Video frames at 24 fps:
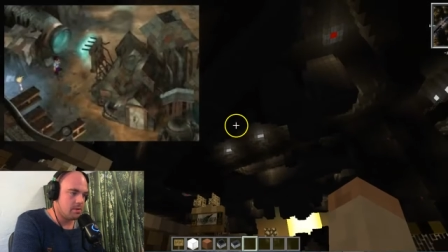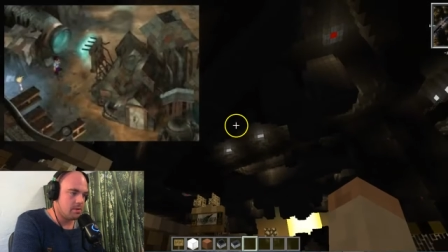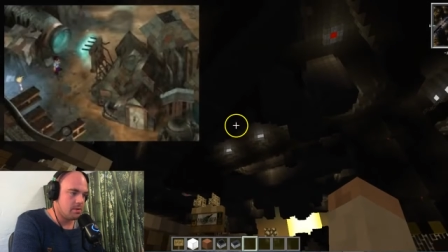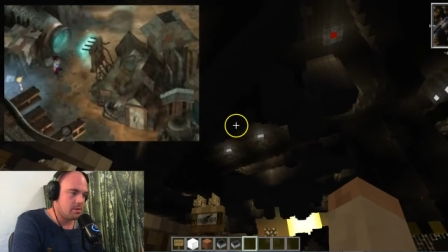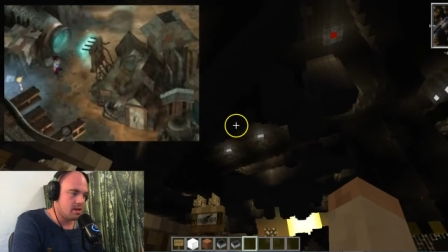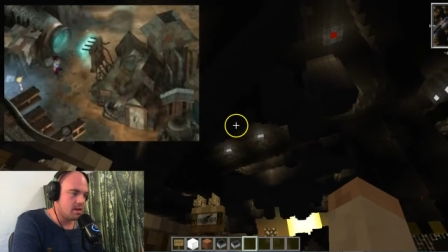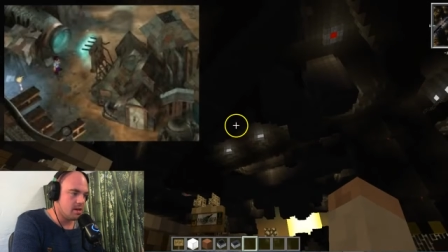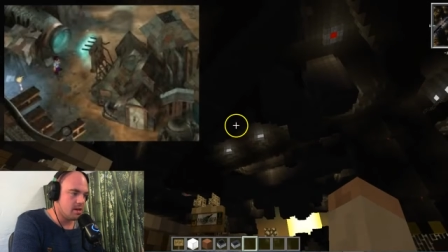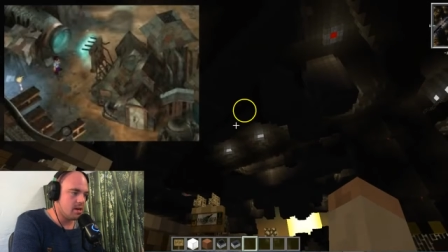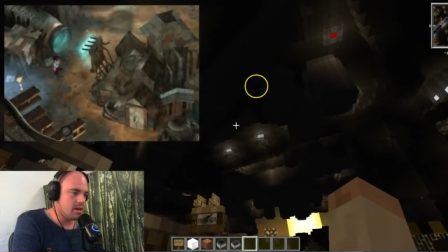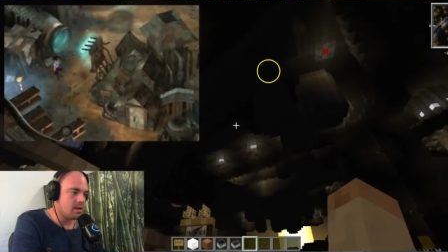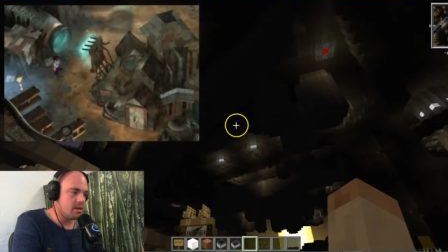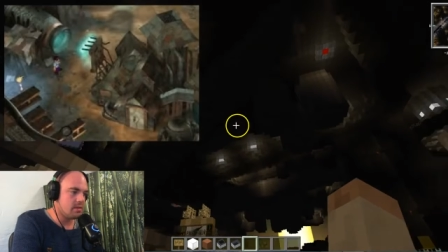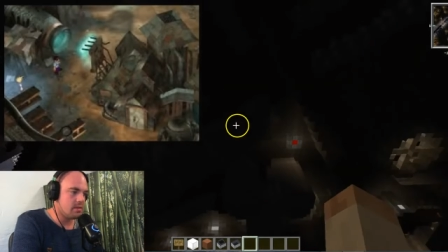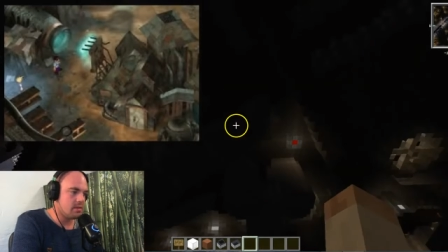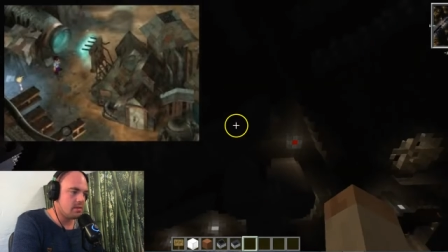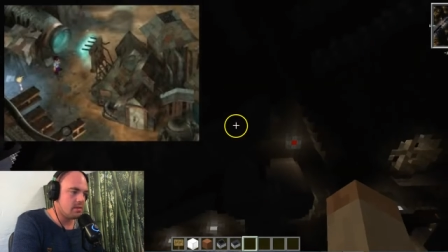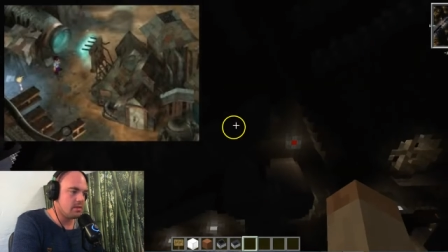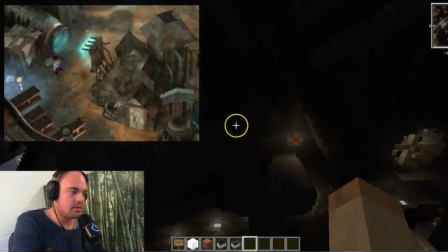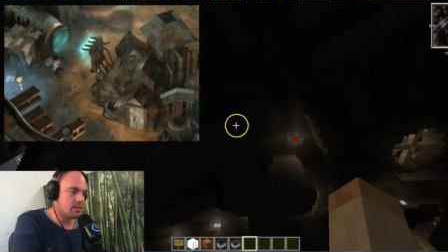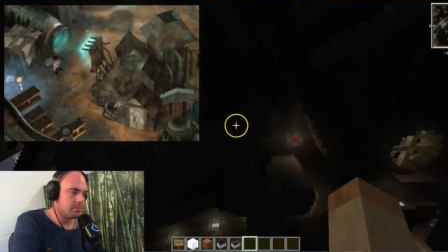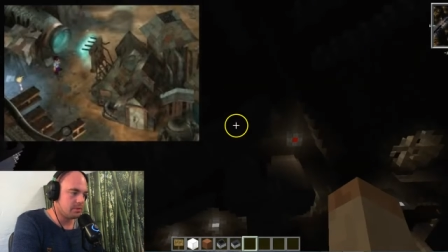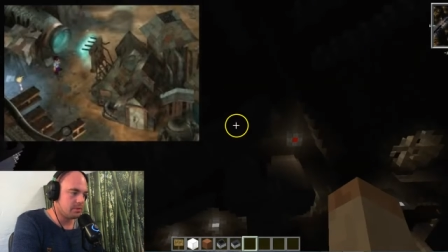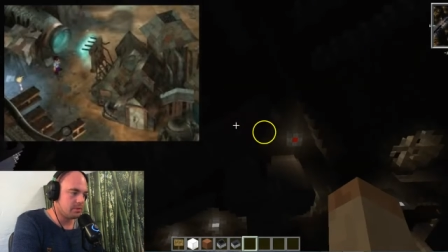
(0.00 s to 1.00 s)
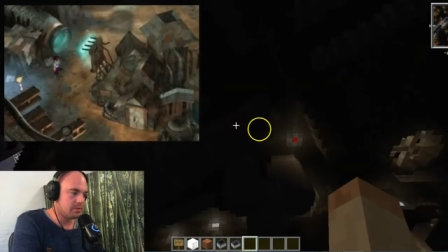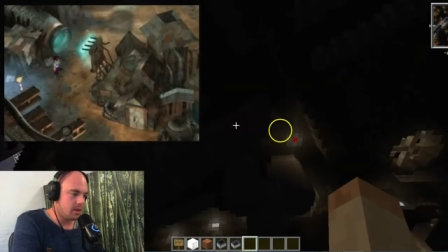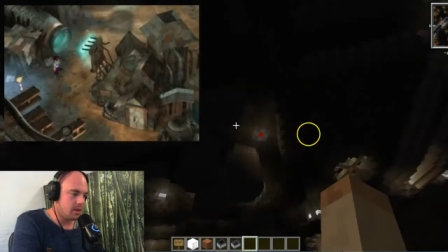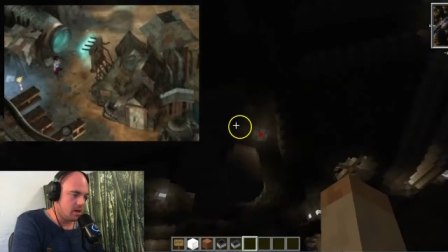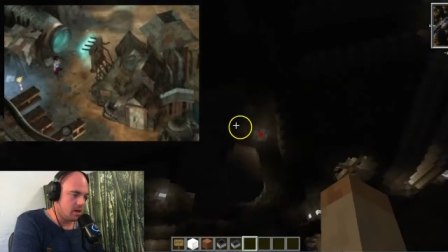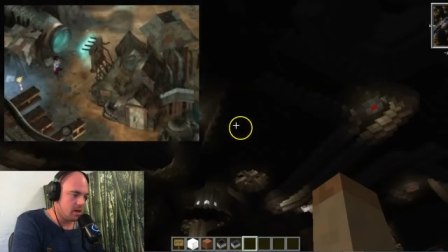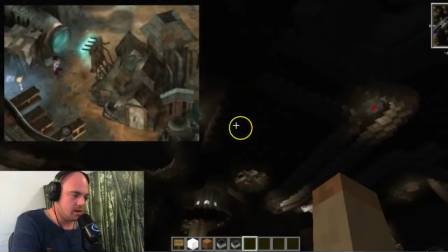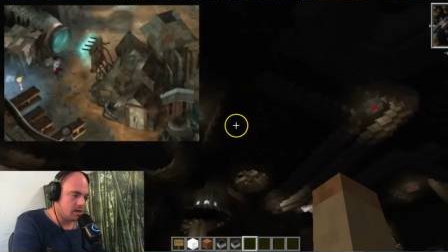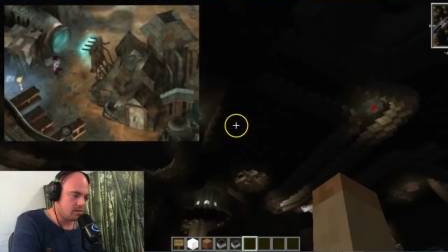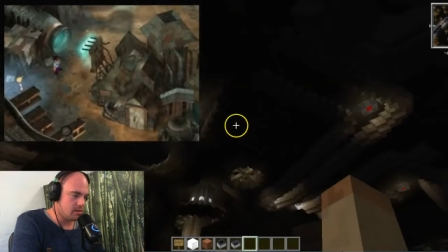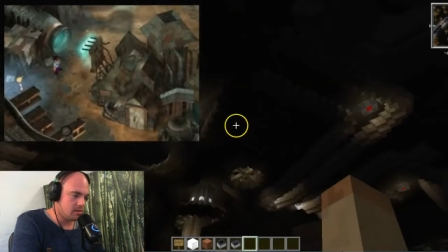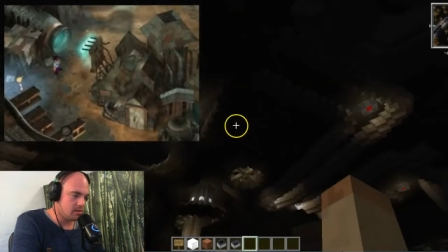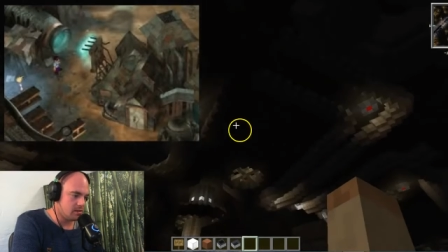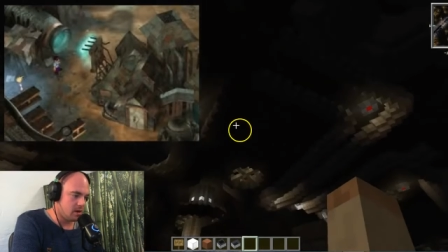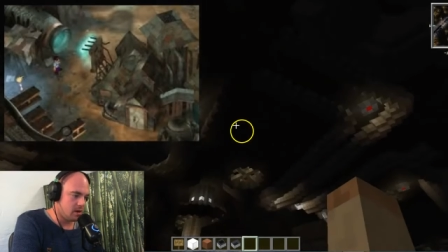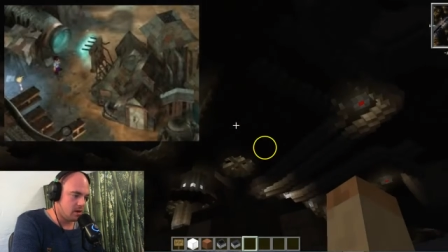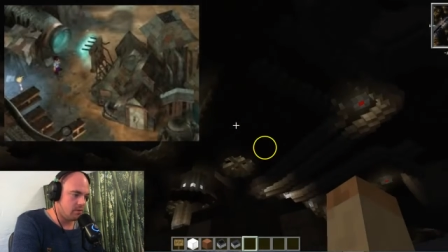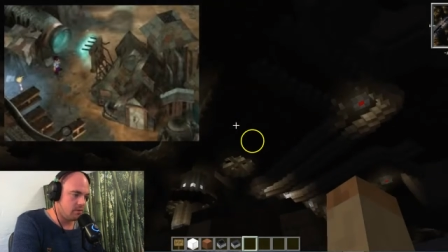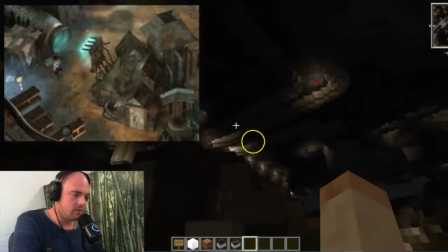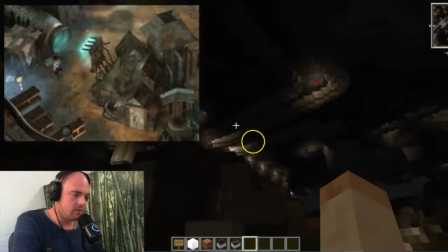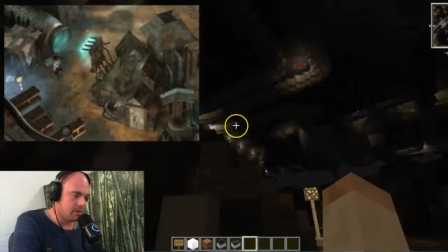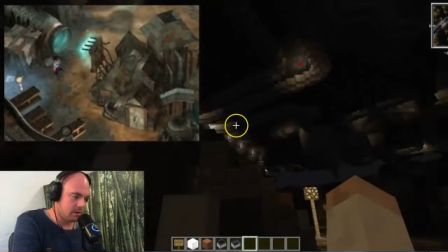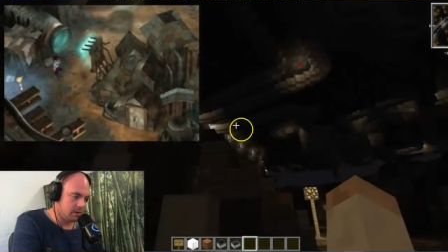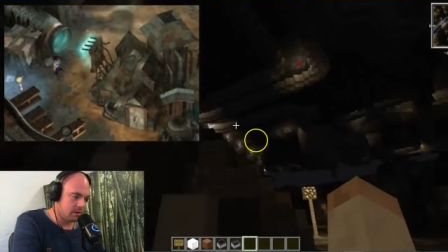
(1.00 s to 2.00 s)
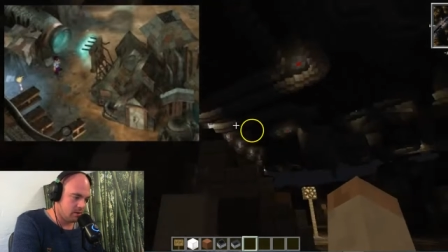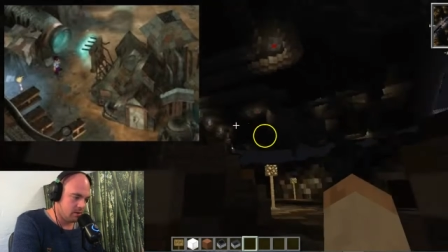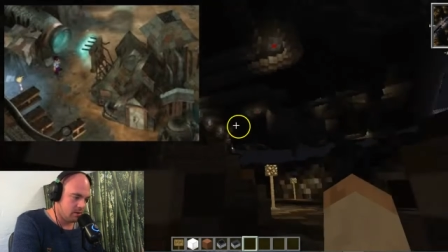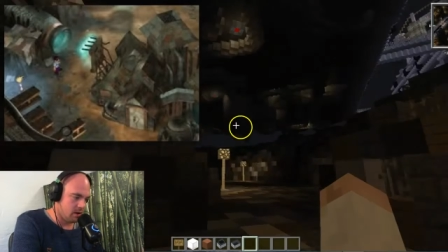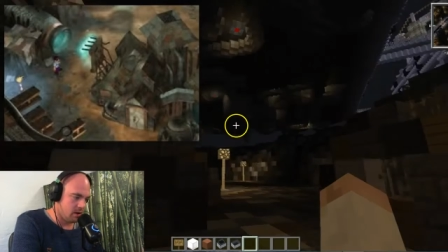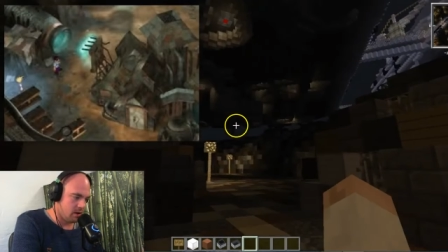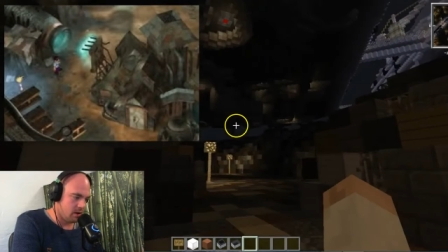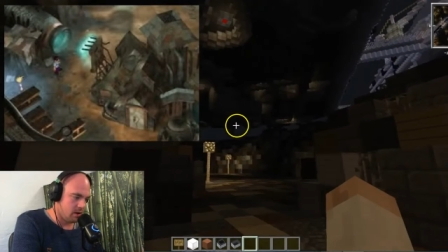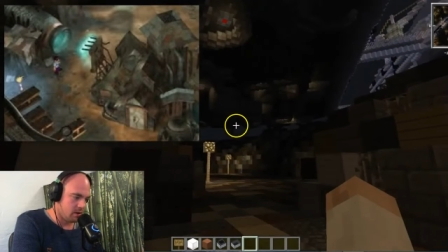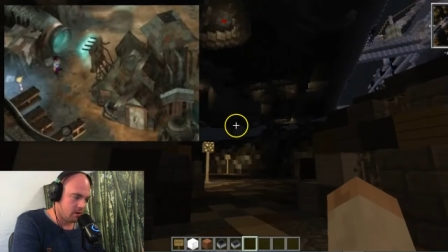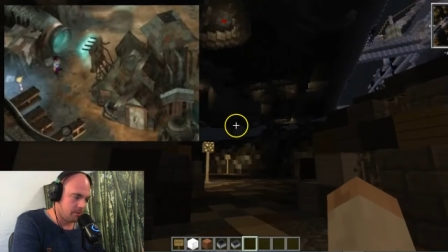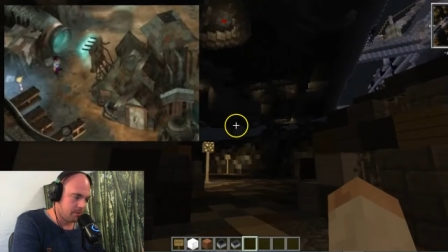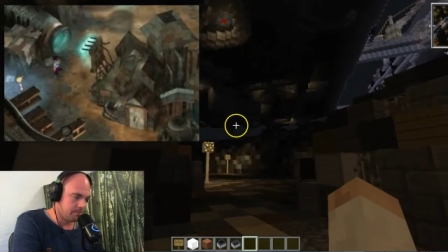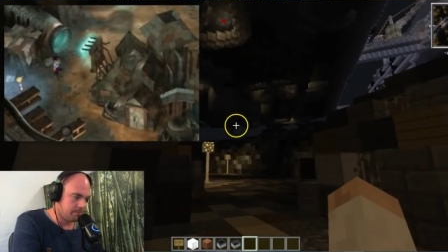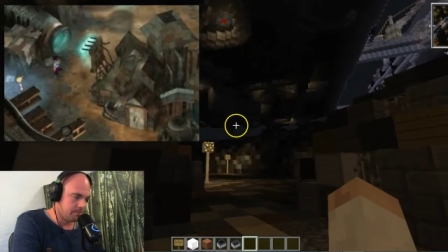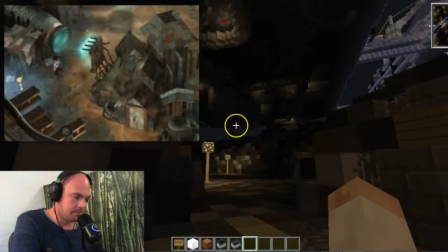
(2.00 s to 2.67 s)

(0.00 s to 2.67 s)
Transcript: beneath the plates of Midgar.